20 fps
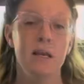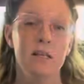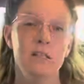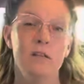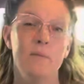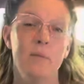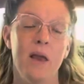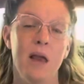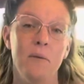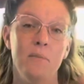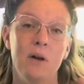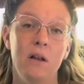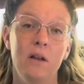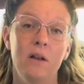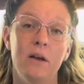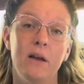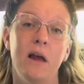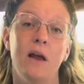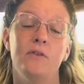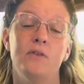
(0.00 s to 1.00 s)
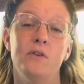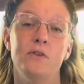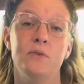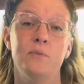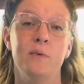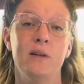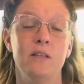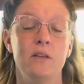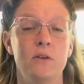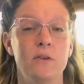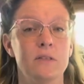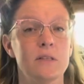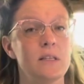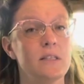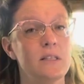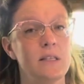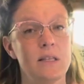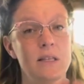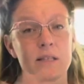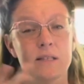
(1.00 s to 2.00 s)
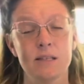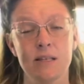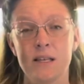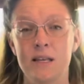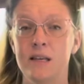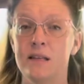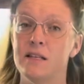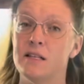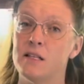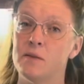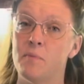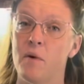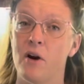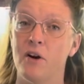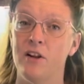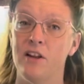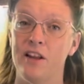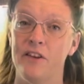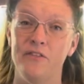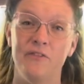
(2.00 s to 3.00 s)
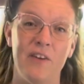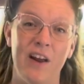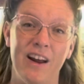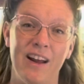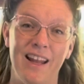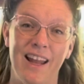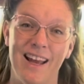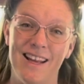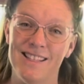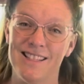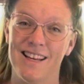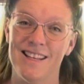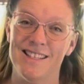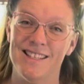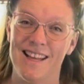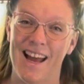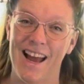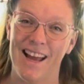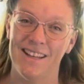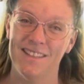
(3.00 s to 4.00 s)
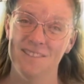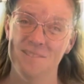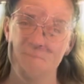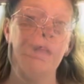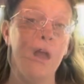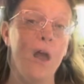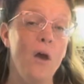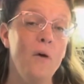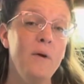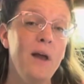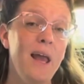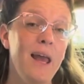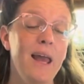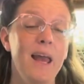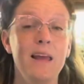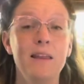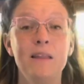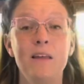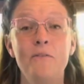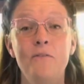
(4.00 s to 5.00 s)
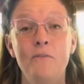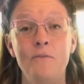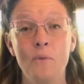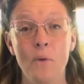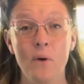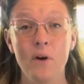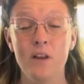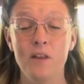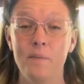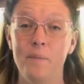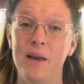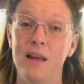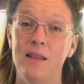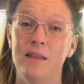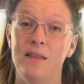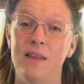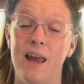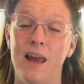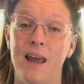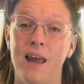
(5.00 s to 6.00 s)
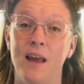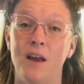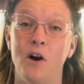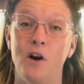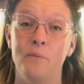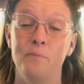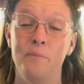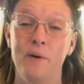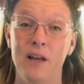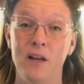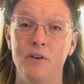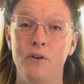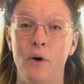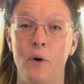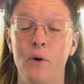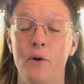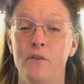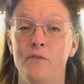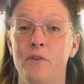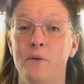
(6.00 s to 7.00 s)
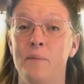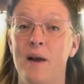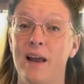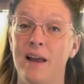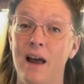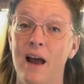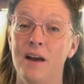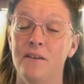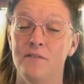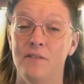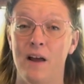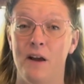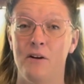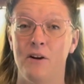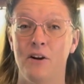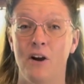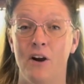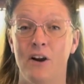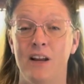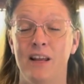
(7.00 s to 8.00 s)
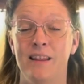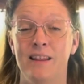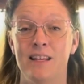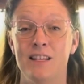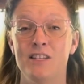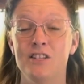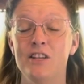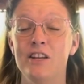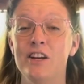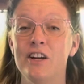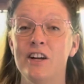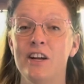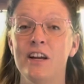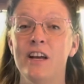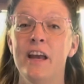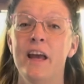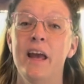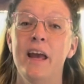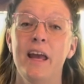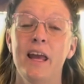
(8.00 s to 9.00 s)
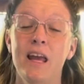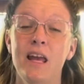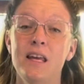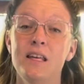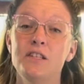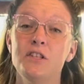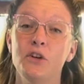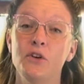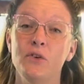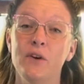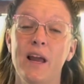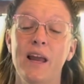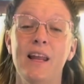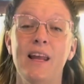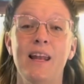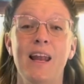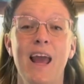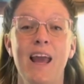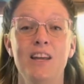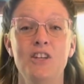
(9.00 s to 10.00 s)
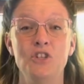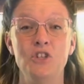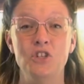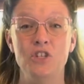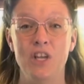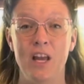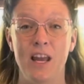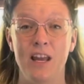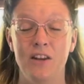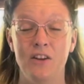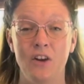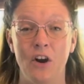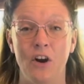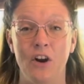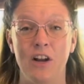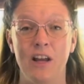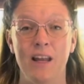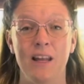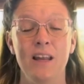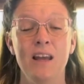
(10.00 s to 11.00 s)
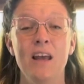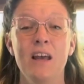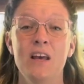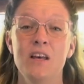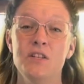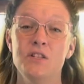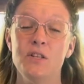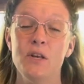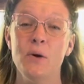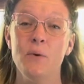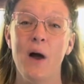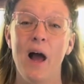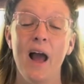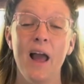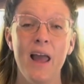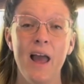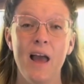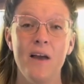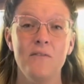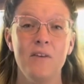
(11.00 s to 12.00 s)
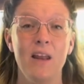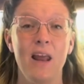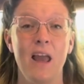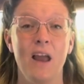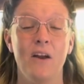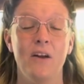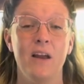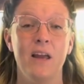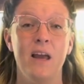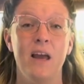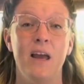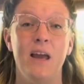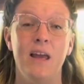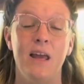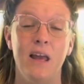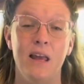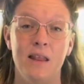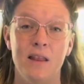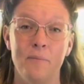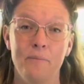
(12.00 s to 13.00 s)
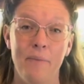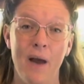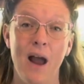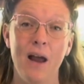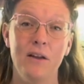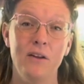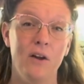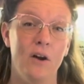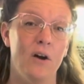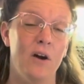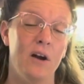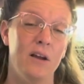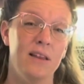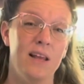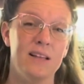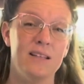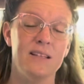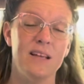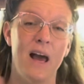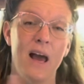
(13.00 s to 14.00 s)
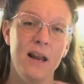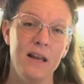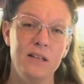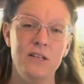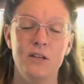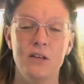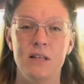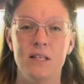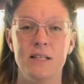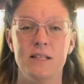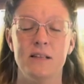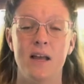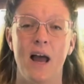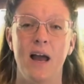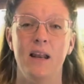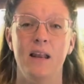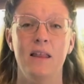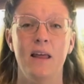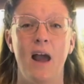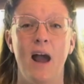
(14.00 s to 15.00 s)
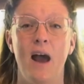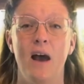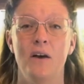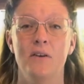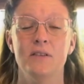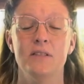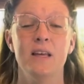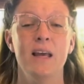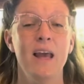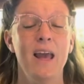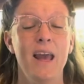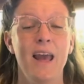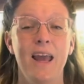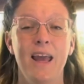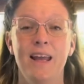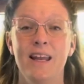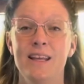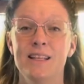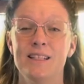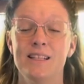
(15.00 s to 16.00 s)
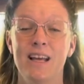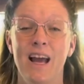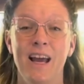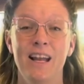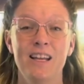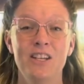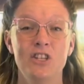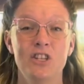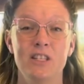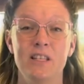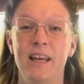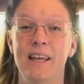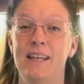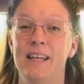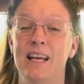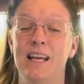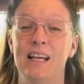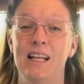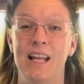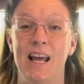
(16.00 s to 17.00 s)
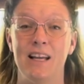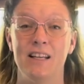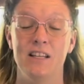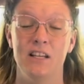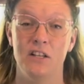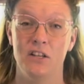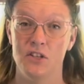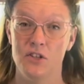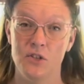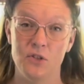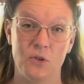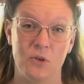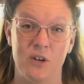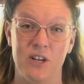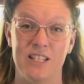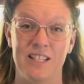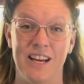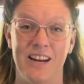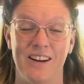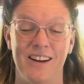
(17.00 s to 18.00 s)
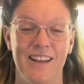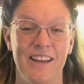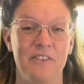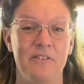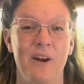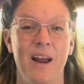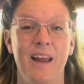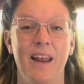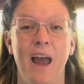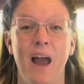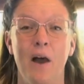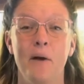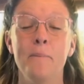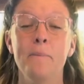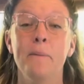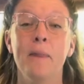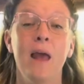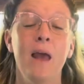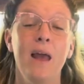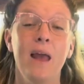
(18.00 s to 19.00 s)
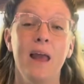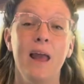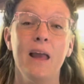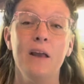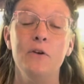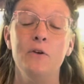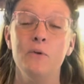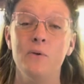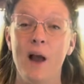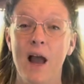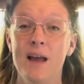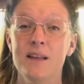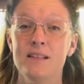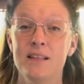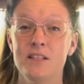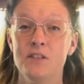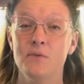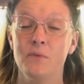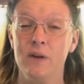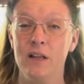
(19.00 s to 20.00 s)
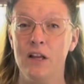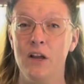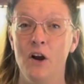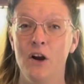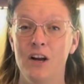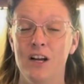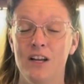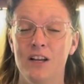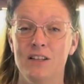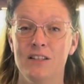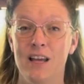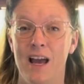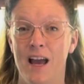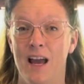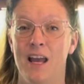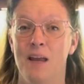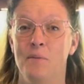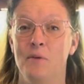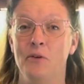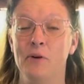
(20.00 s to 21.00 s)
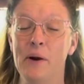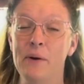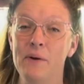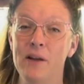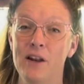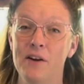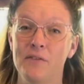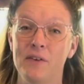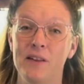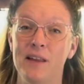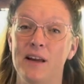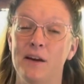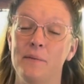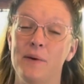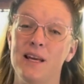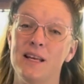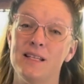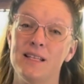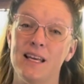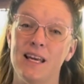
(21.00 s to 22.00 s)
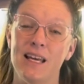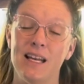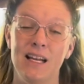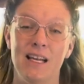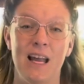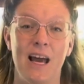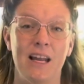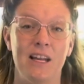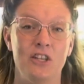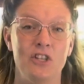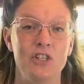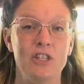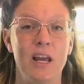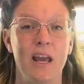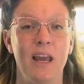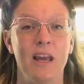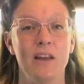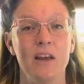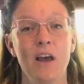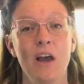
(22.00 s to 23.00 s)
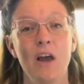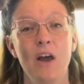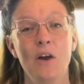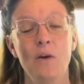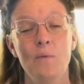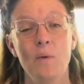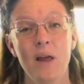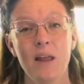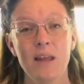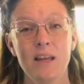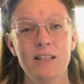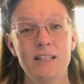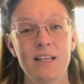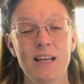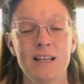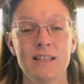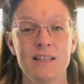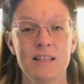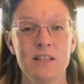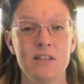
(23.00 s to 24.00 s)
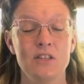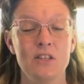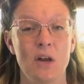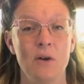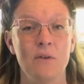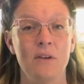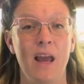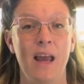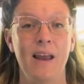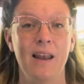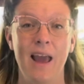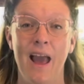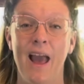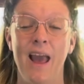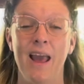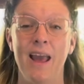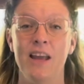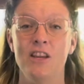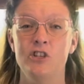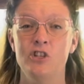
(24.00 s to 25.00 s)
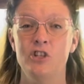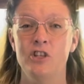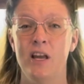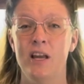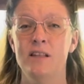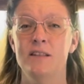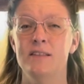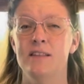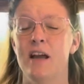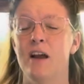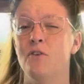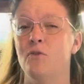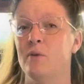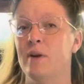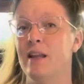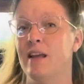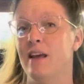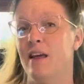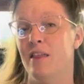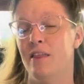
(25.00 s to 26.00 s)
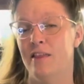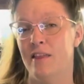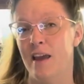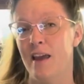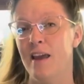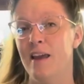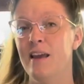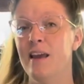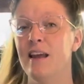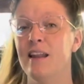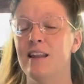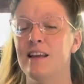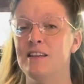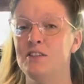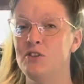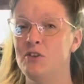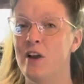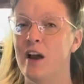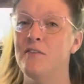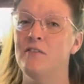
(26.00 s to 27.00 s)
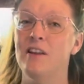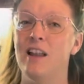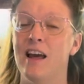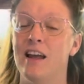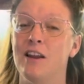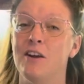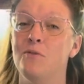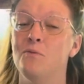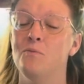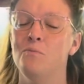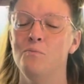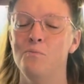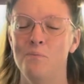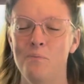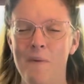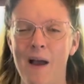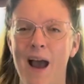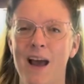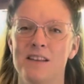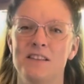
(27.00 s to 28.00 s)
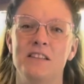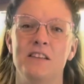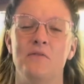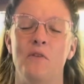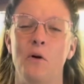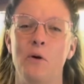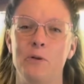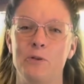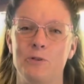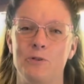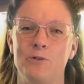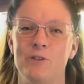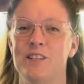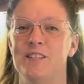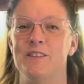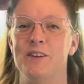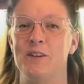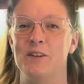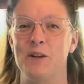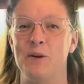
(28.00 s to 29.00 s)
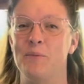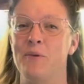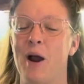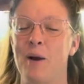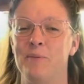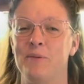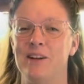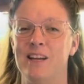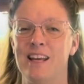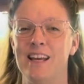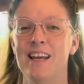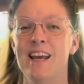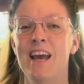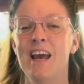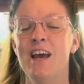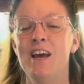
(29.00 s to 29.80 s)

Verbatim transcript: to be able to look out those windows and to see the sparkly fairy lights outside. Okay, and the fourth big thing or big goal for my cut flower garden this year is creating a shade garden. So I have an area in the backyard that's kind of to the side of the house, and it's kind of just a neglected storage area right now. And grass has a really hard time growing over there because they get a lot of shade. Well, in Texas Zone 8A, shade's not really a thing unless you have a lot of massive old trees on your property.